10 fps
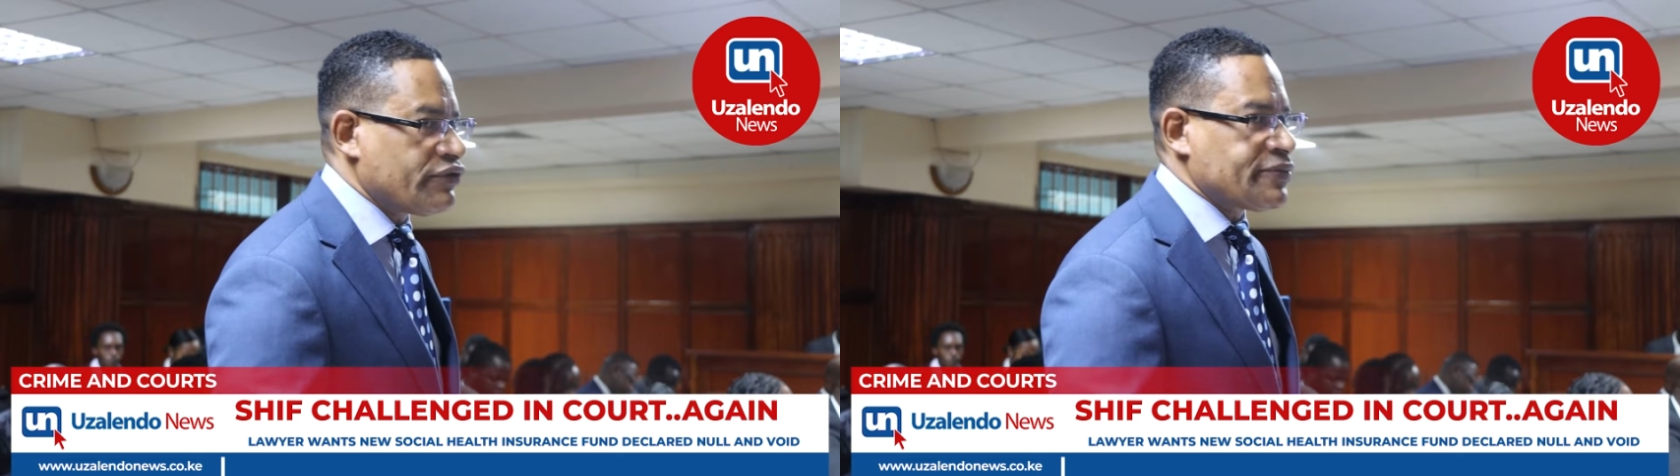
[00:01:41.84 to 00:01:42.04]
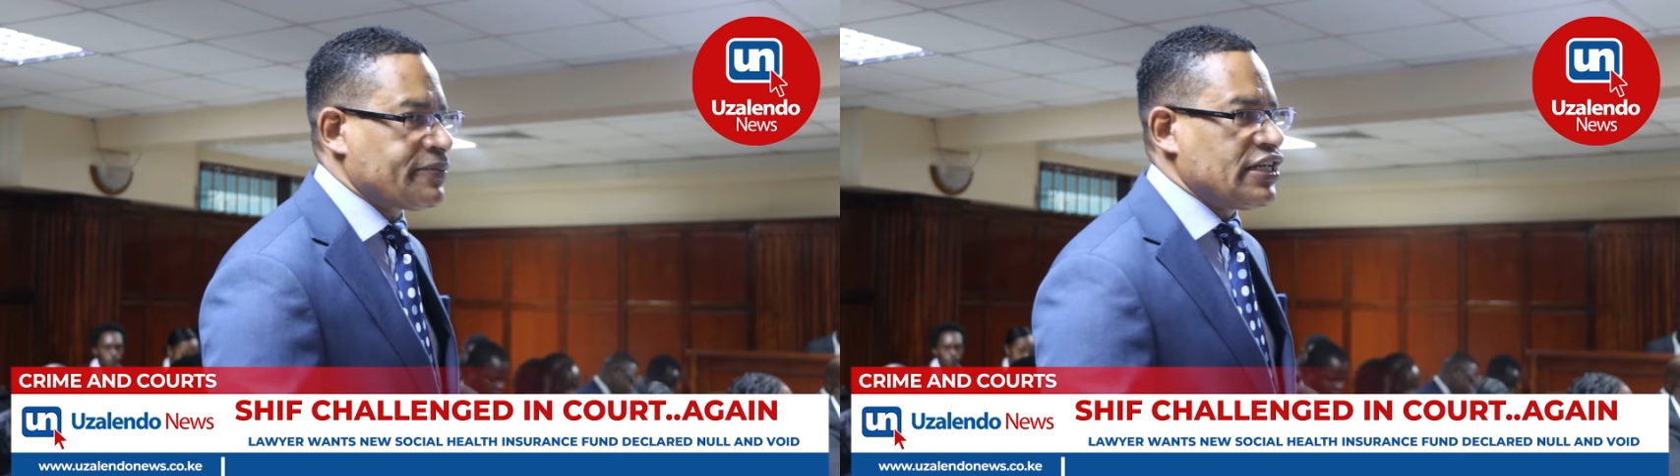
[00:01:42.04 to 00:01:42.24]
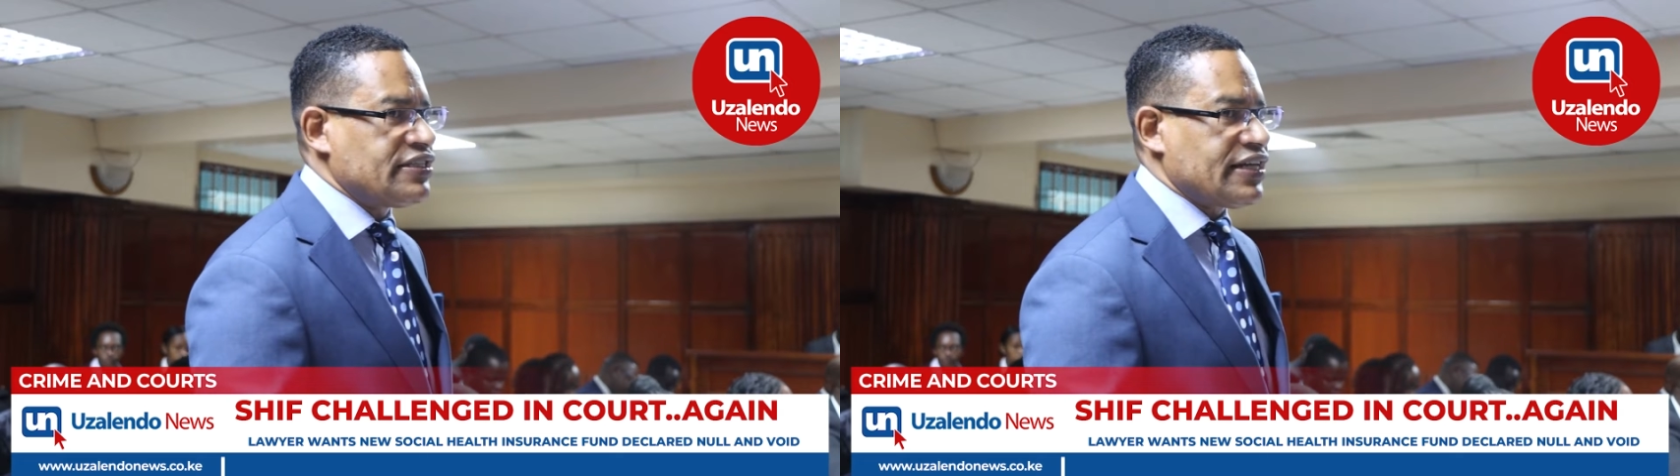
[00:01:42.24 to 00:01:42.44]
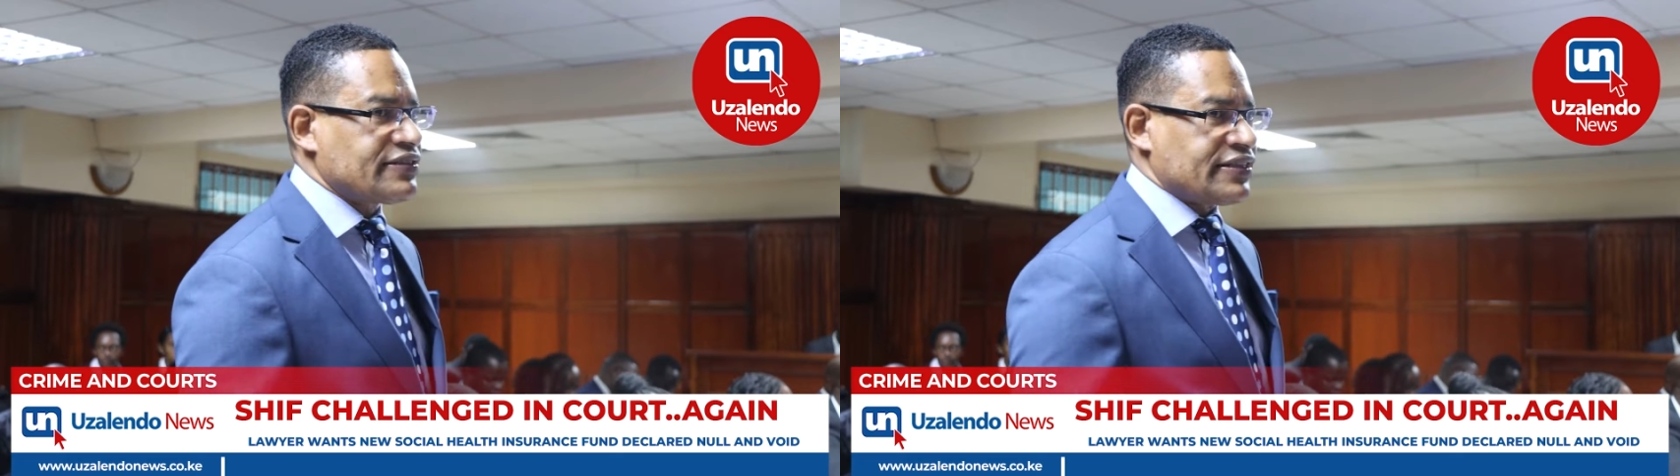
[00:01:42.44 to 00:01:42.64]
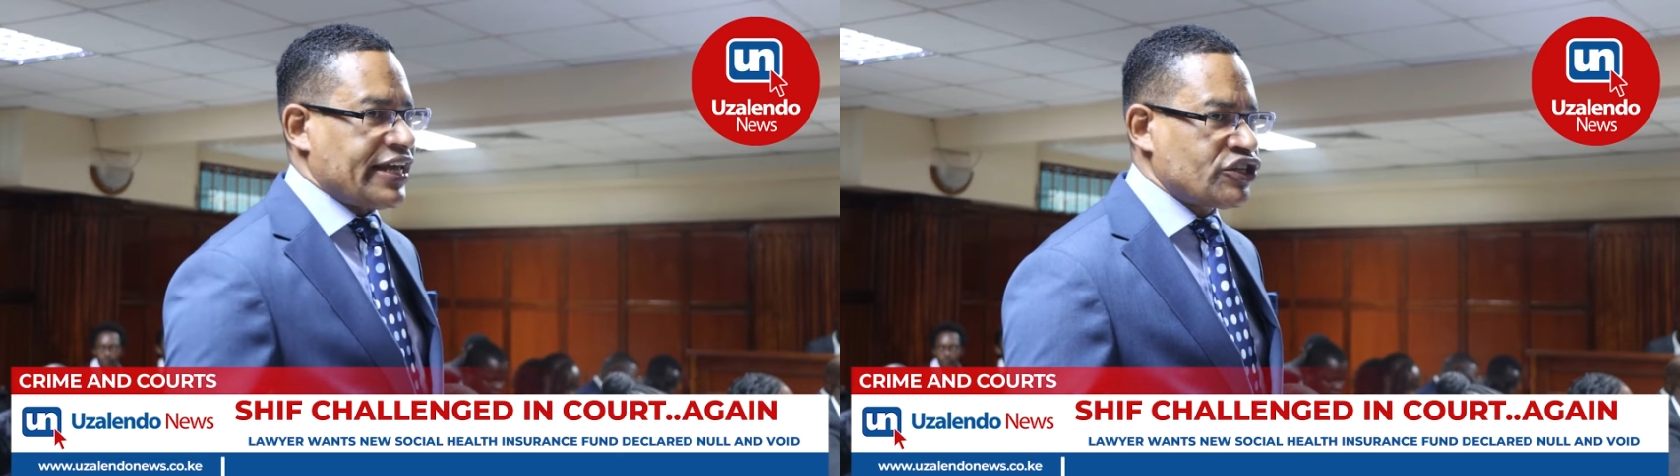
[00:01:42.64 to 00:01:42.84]
respondents,
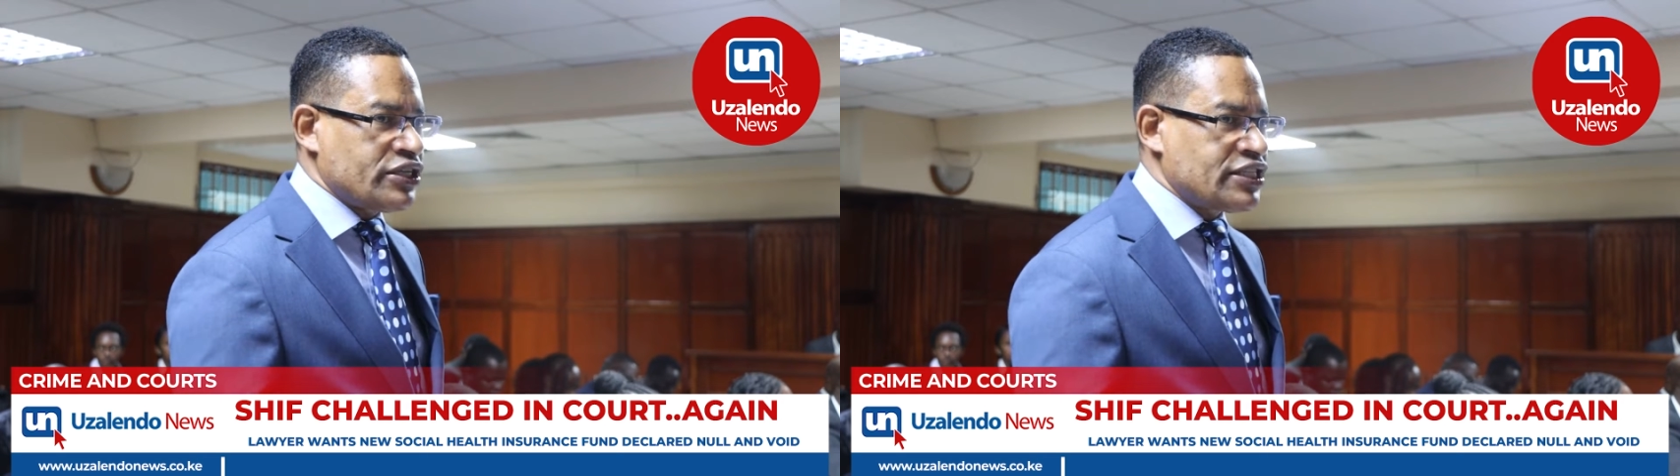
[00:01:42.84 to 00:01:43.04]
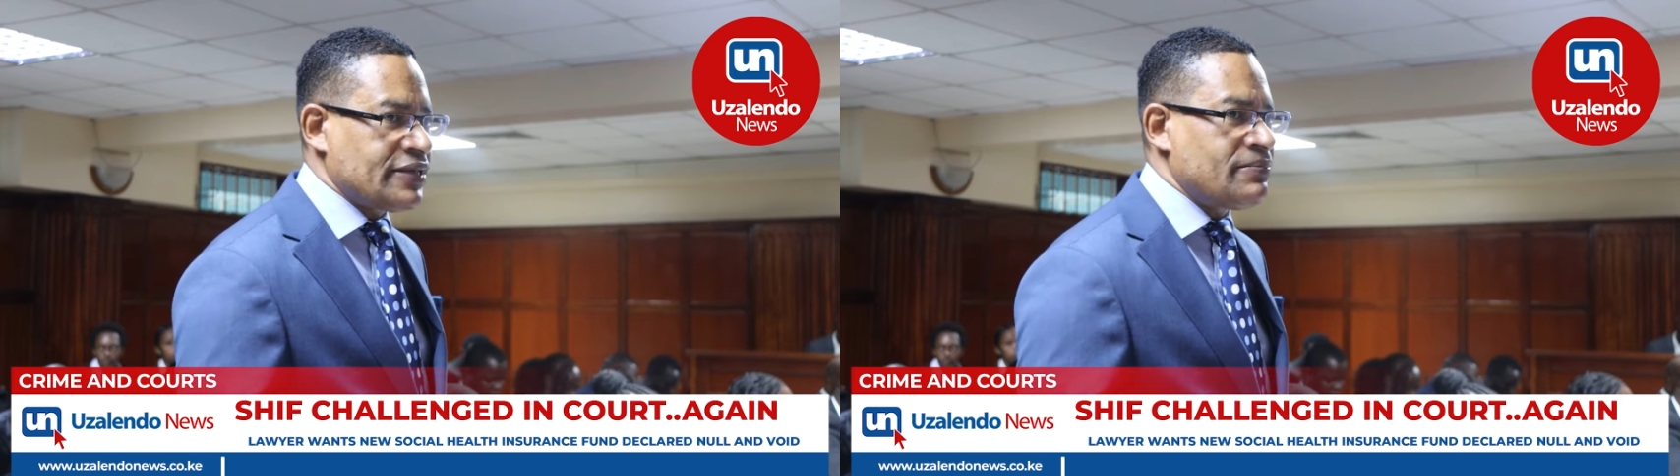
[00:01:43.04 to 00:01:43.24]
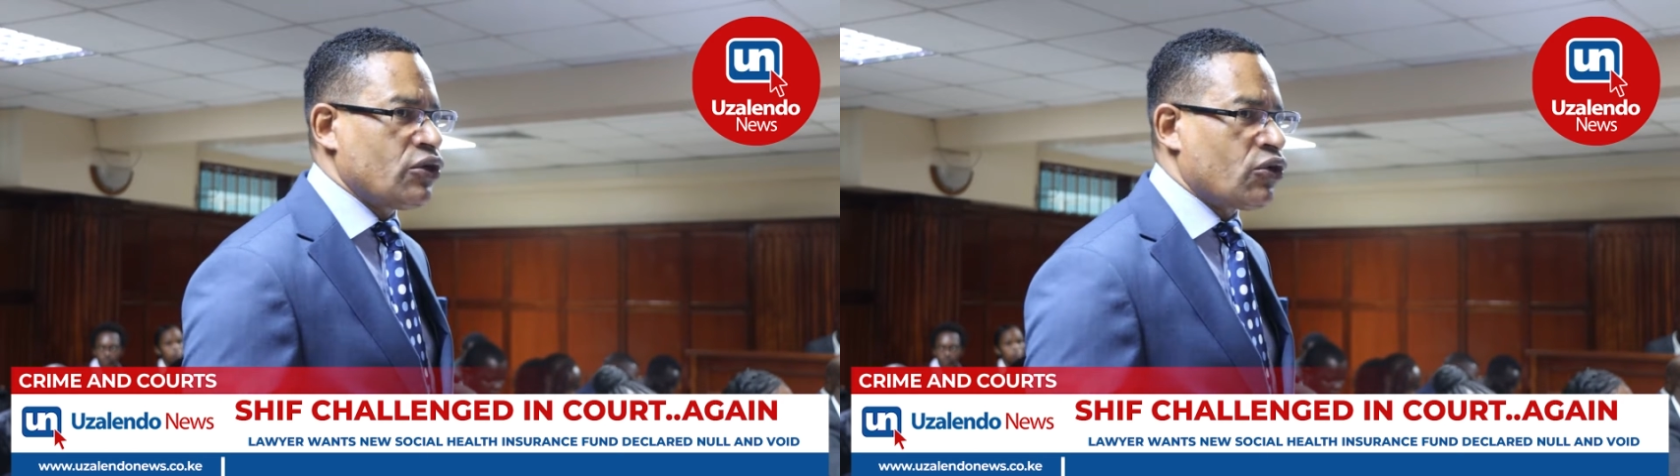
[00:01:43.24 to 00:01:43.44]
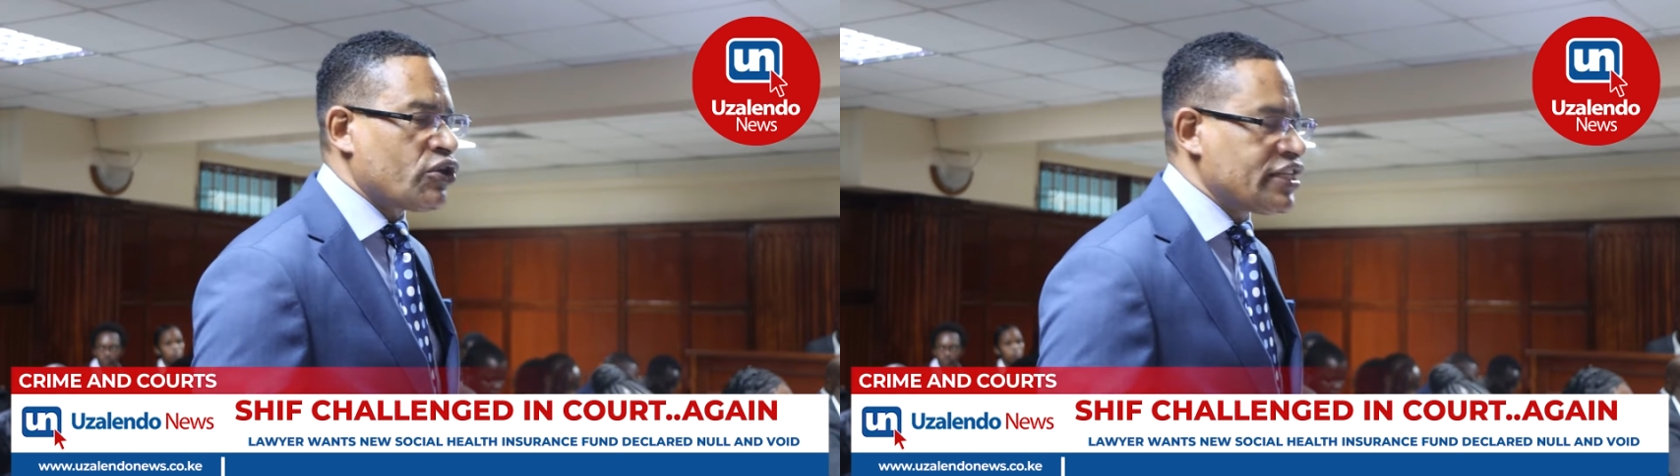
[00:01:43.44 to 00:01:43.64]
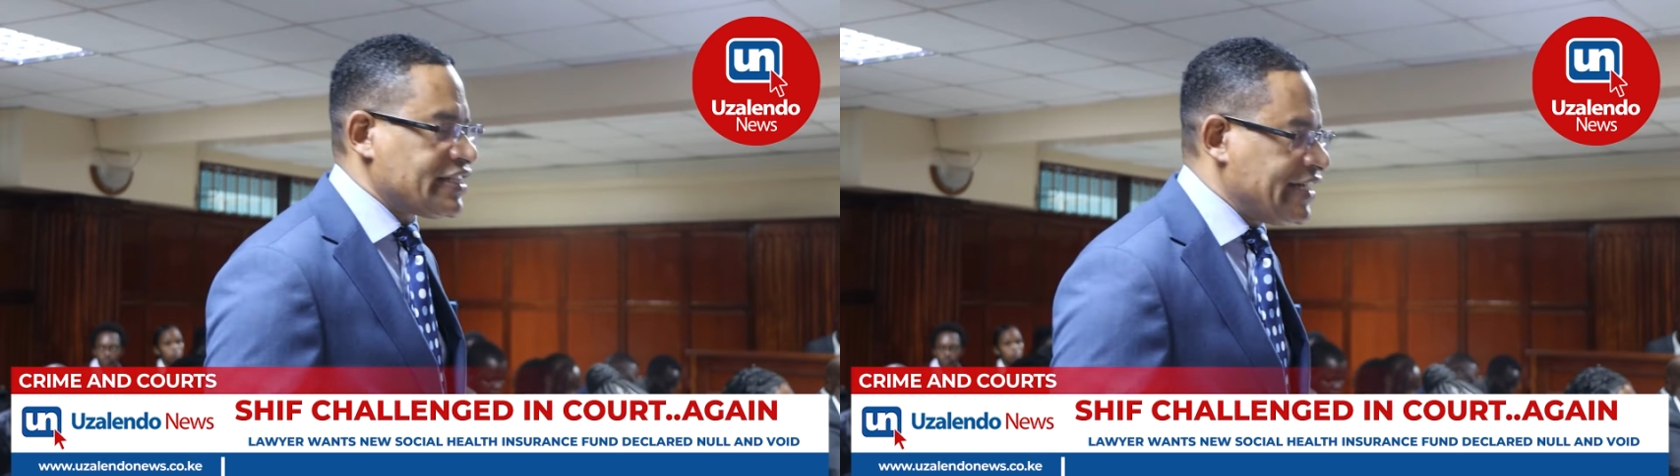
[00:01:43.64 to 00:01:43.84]
that's the National Assembly
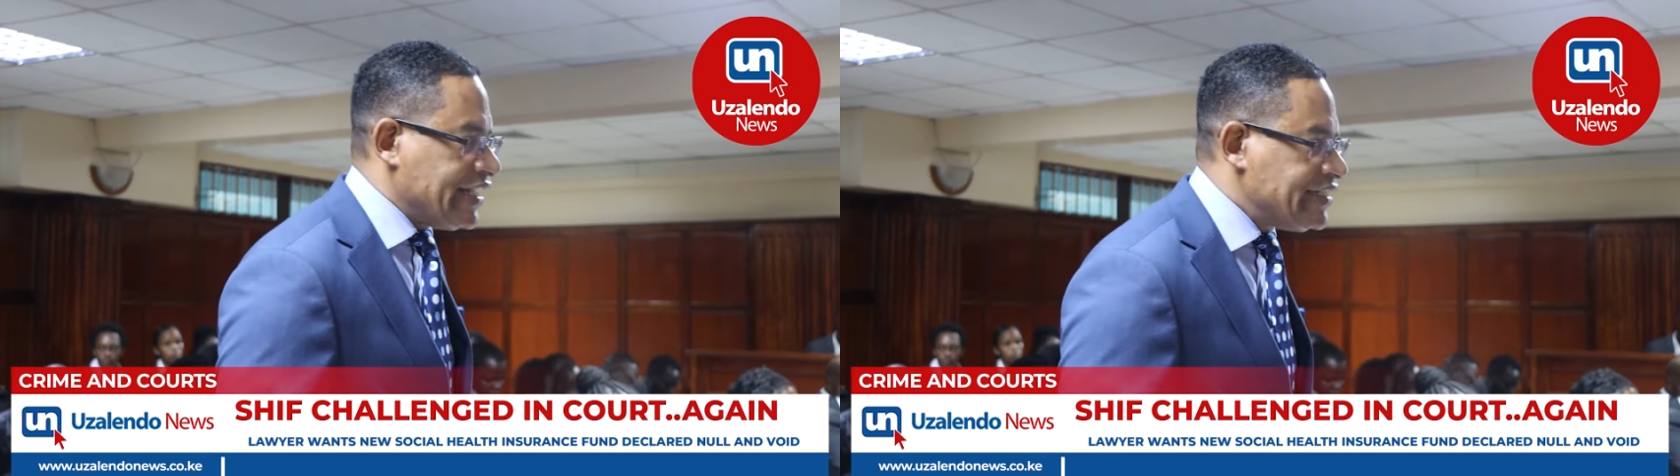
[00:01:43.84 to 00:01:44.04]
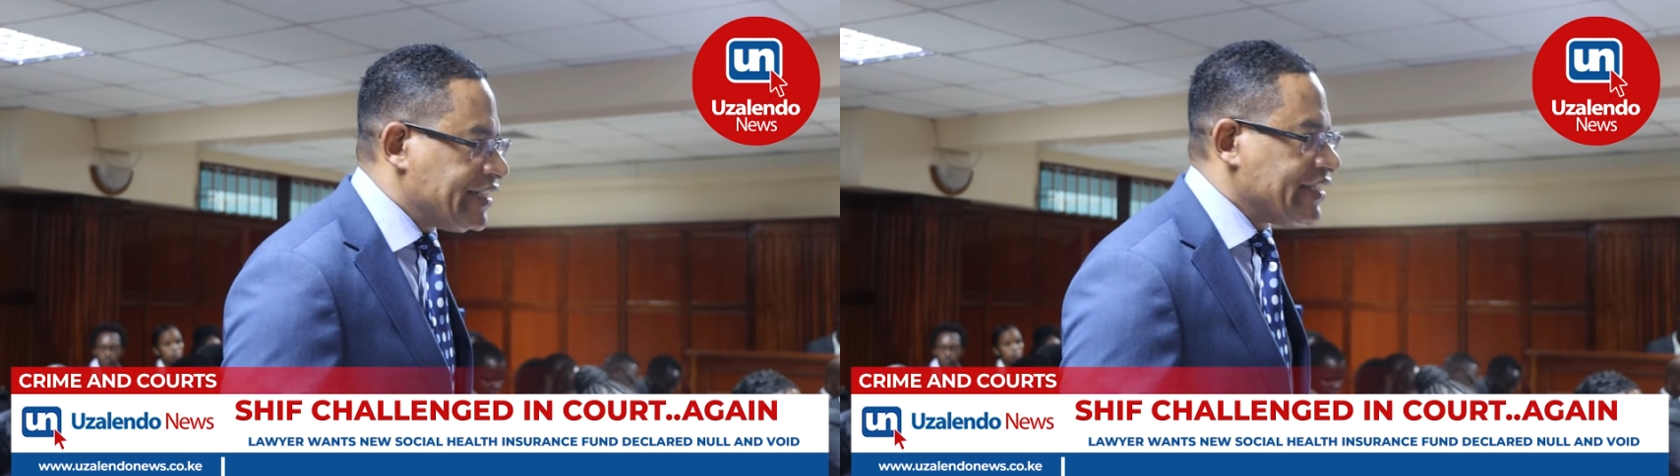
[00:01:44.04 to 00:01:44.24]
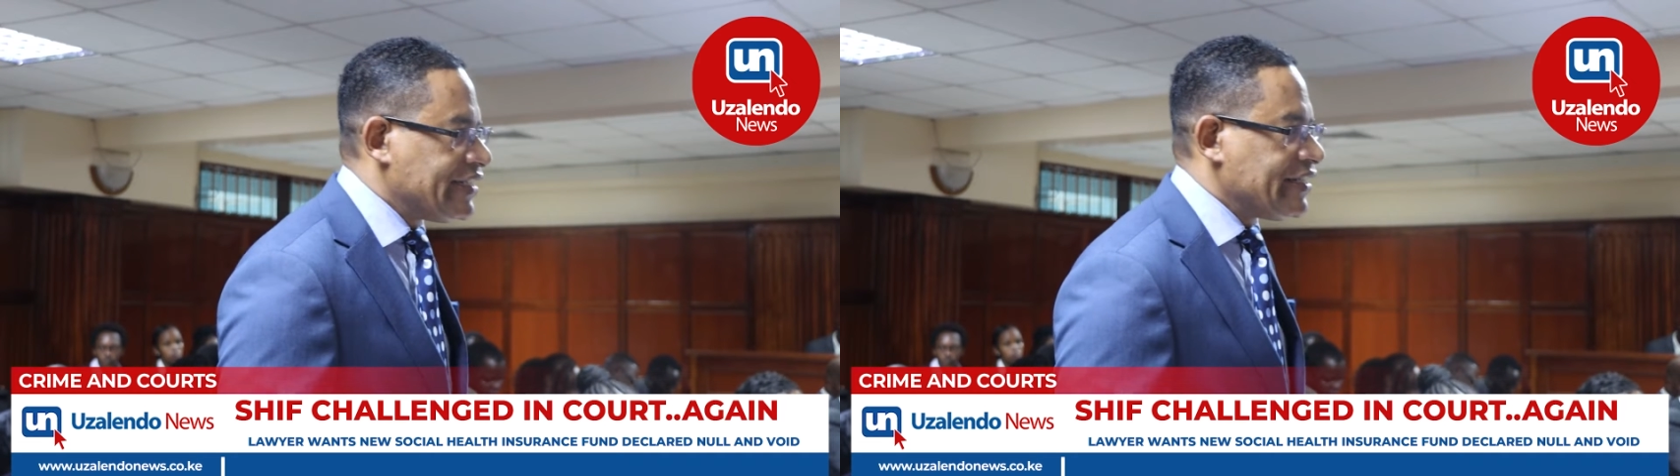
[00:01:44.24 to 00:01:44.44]
or the Senate,